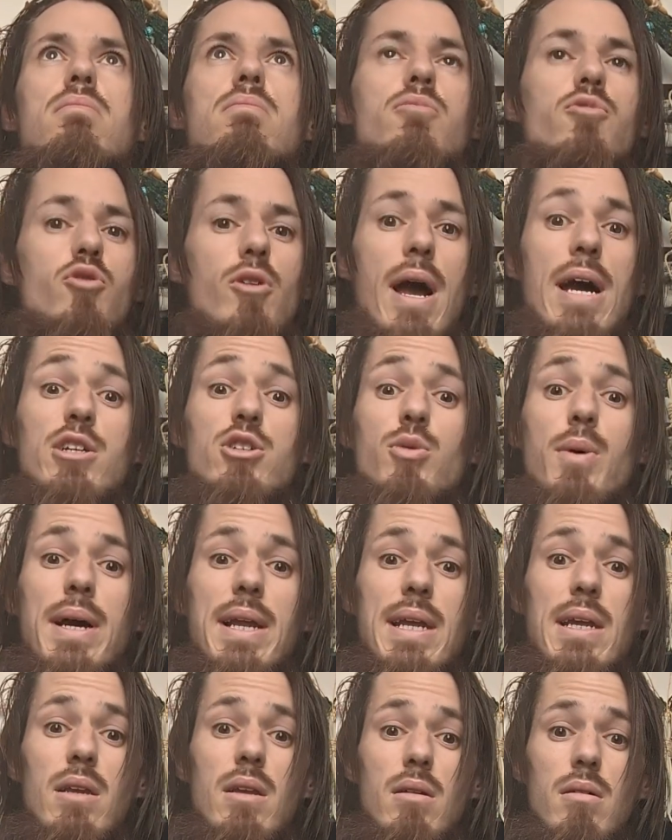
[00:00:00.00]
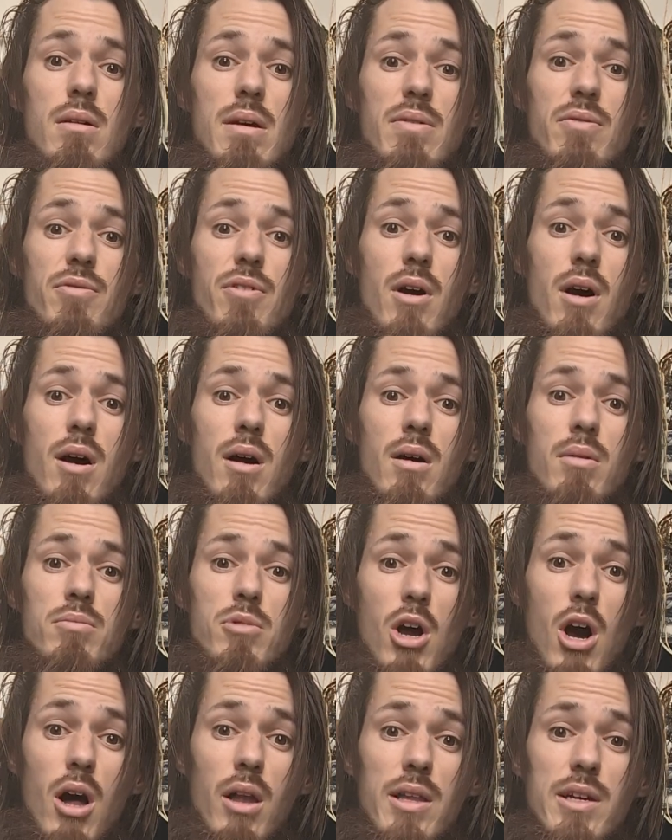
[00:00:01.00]
graduated from
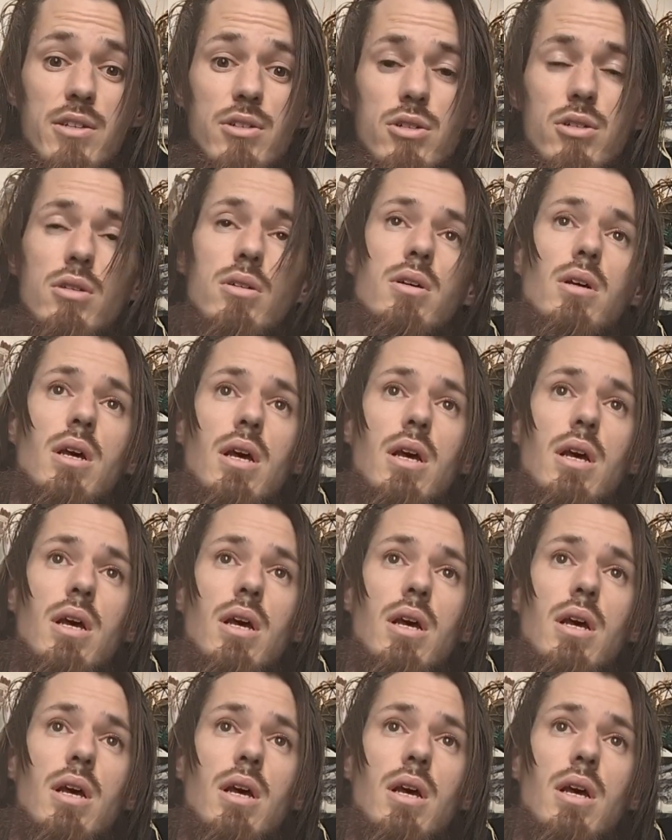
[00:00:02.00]
college